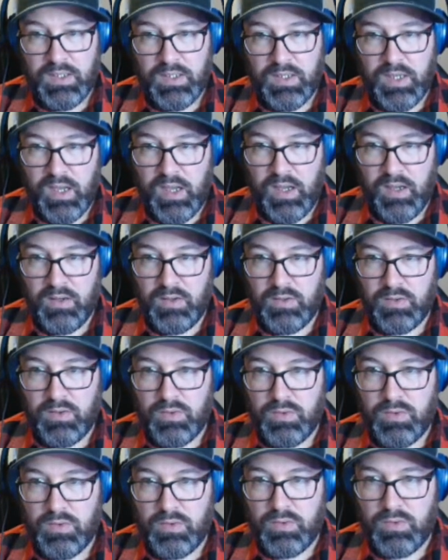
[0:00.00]

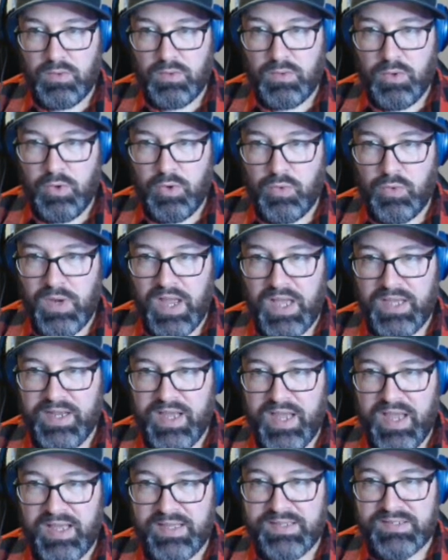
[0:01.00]
Allrat
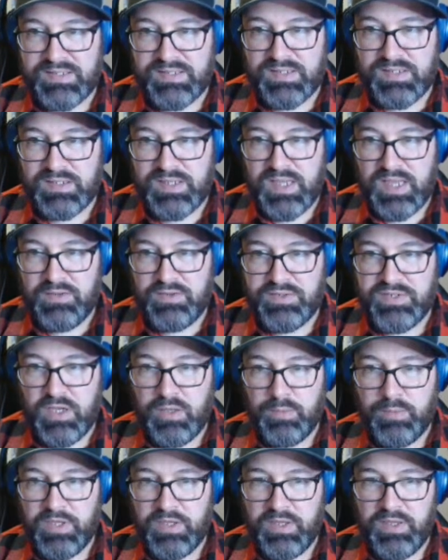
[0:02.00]
asks, can you
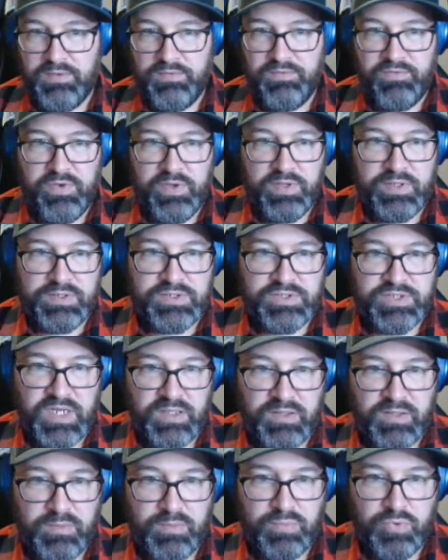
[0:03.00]
tell me if
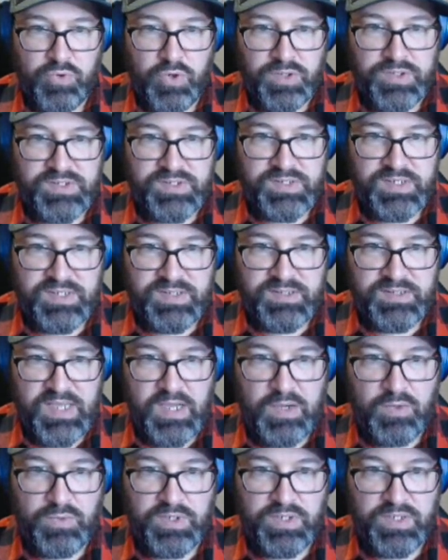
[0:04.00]
Jalen Brooks is
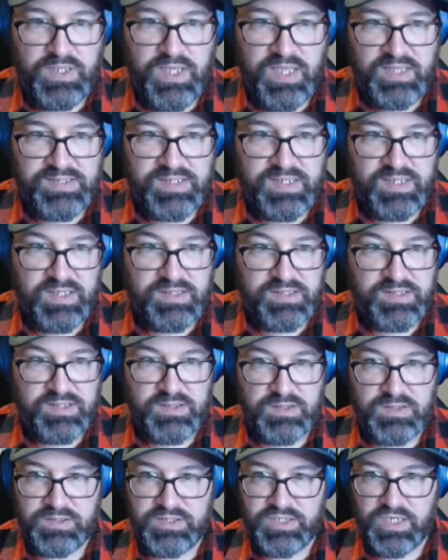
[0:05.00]
out? Yes, he is.
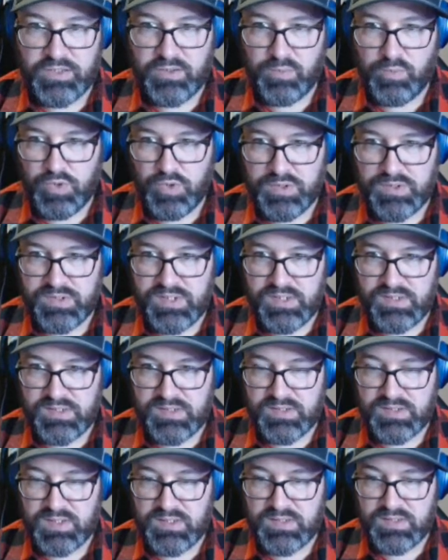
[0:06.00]
Jalen Brooks
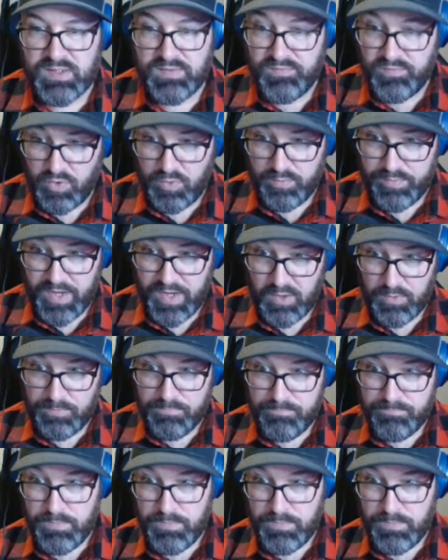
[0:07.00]
is confirmed out.